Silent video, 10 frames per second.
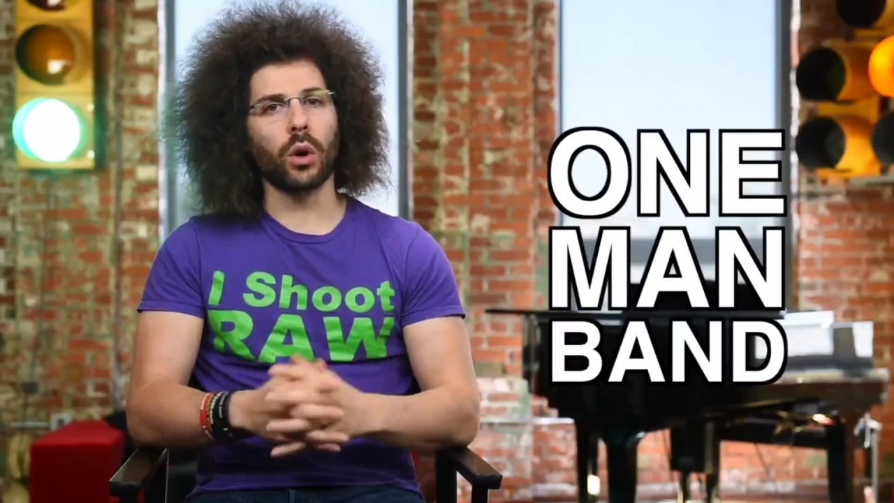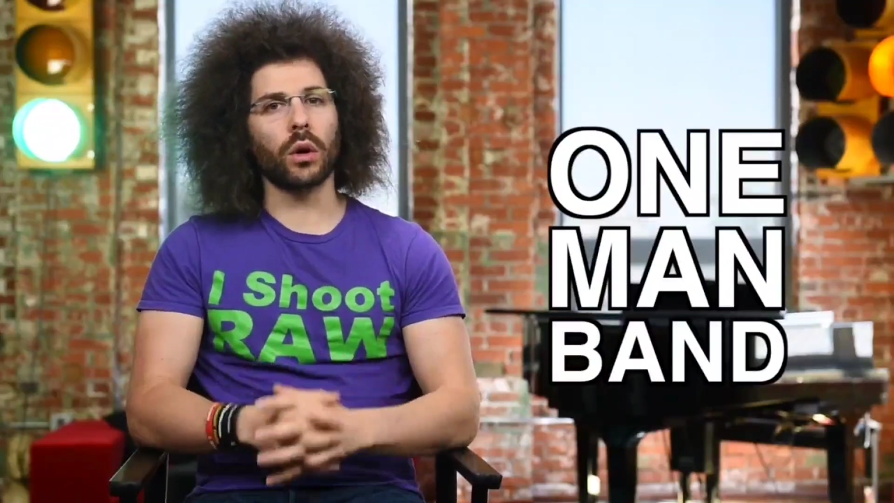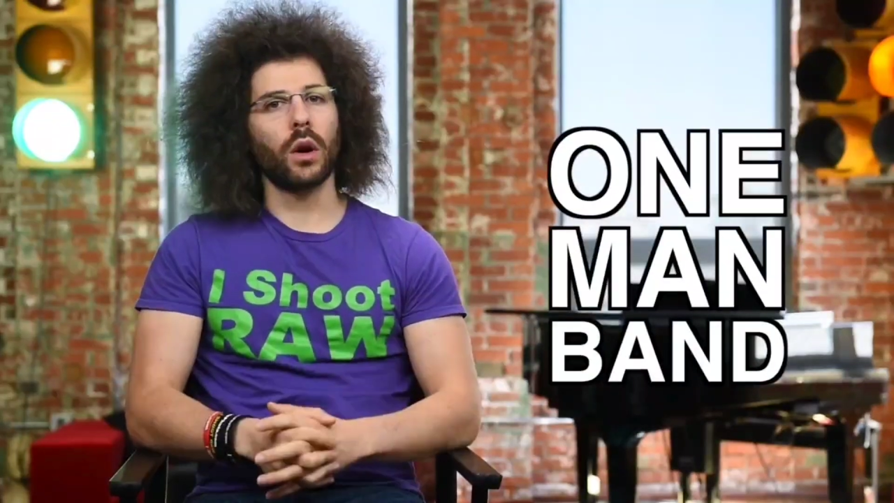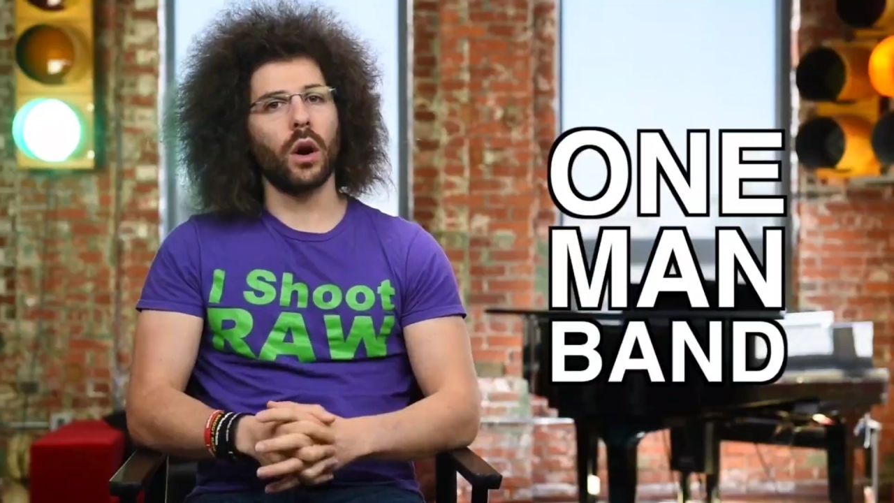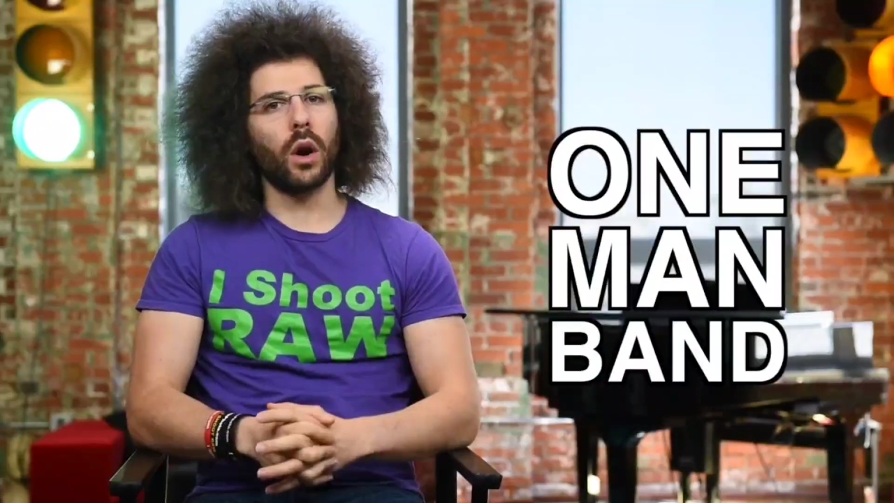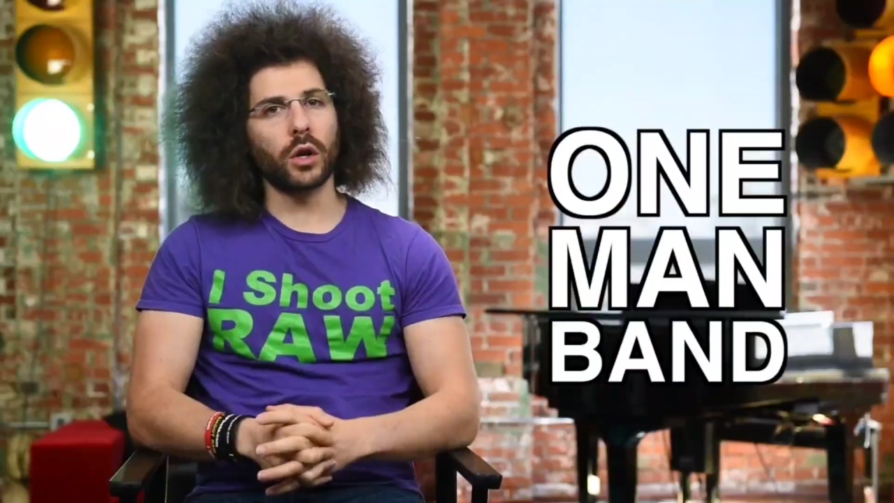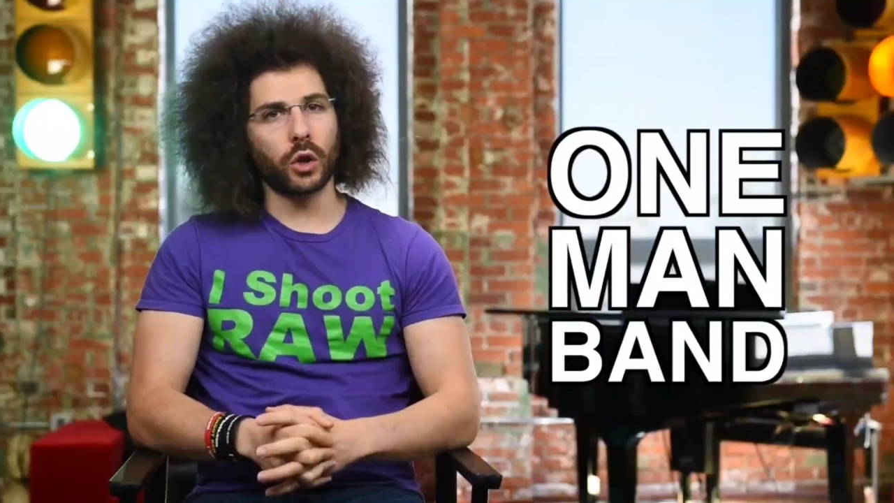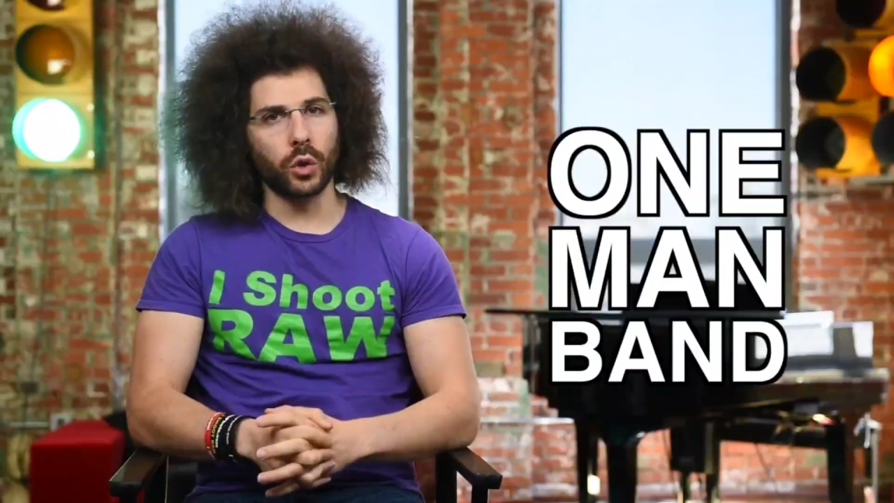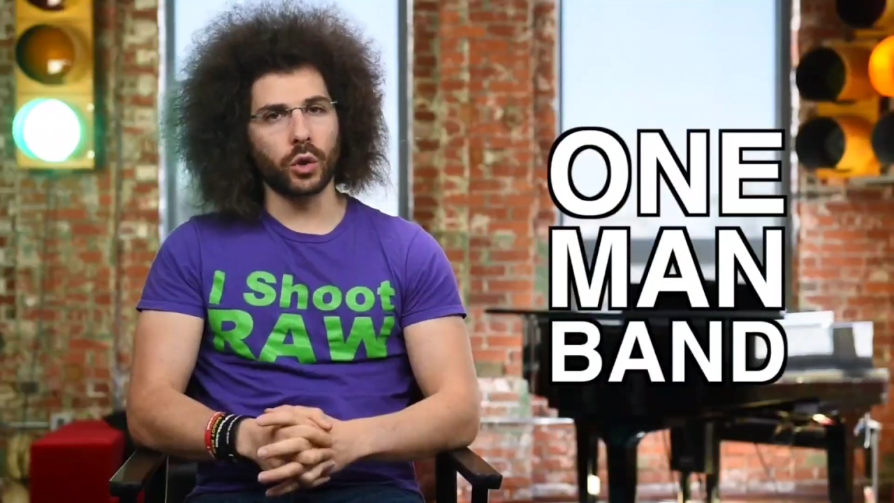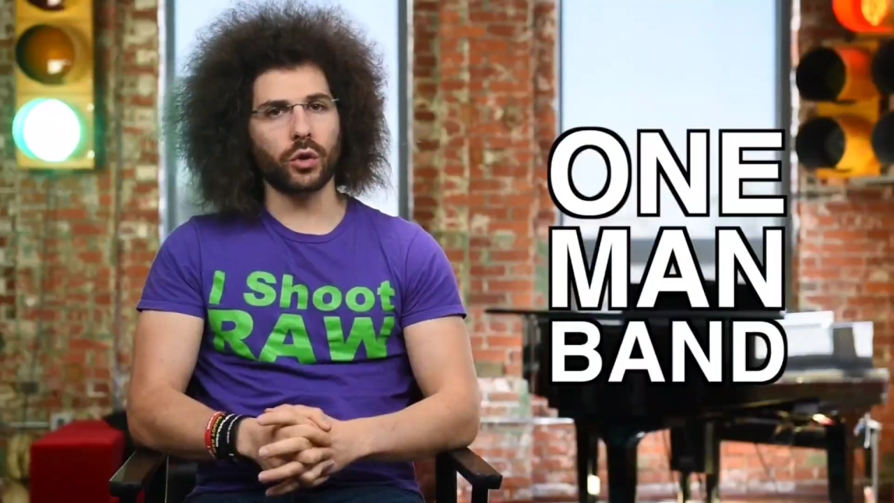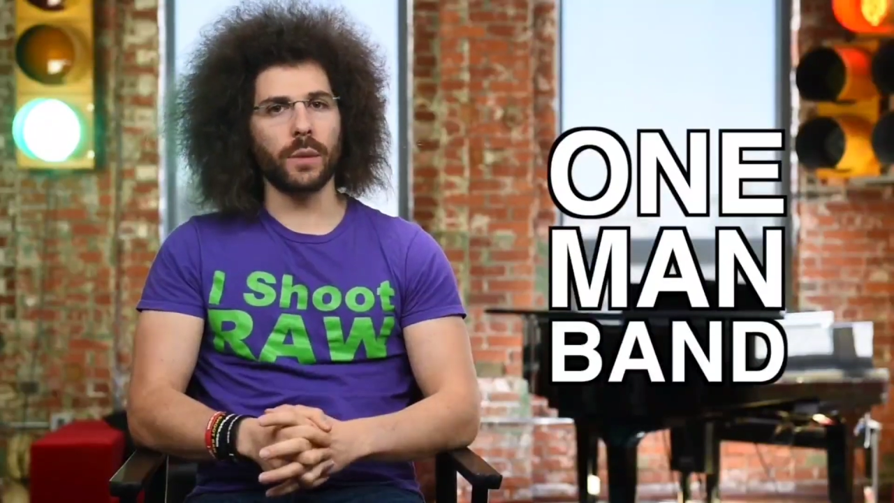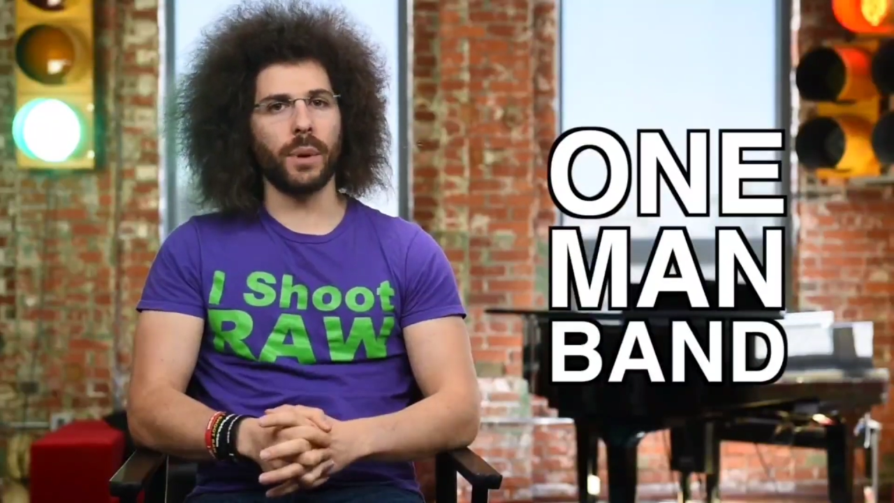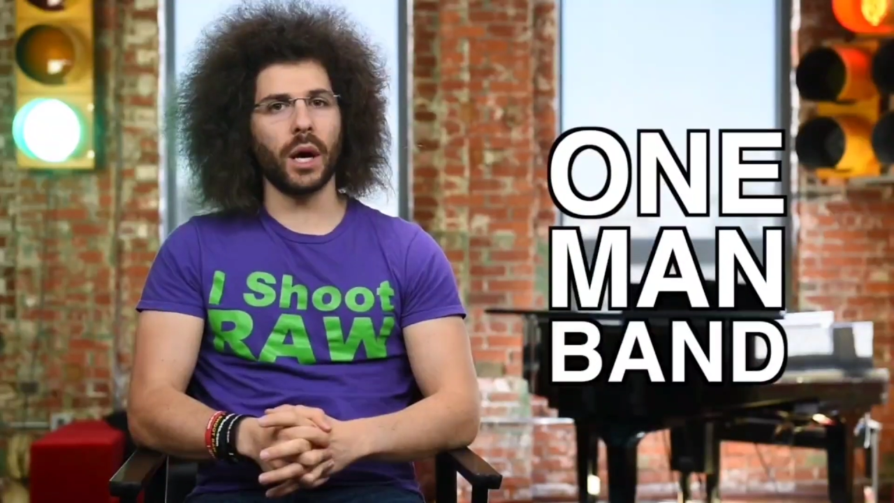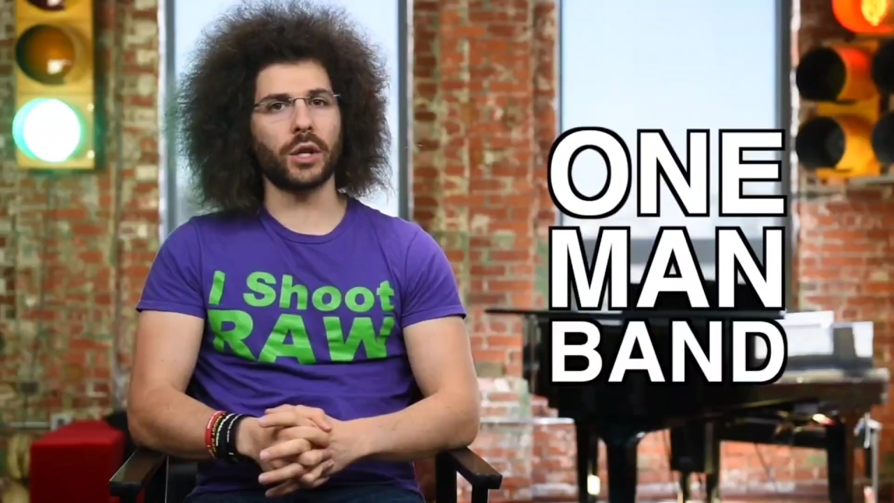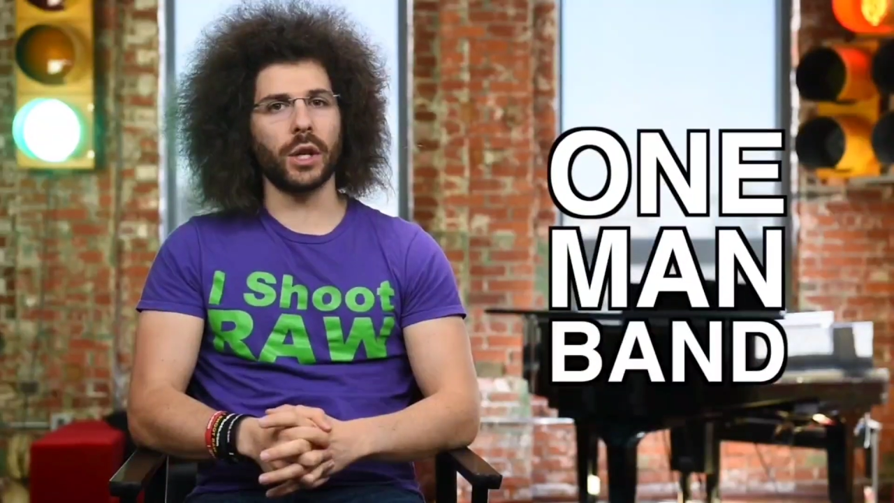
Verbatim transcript: or on a shoestring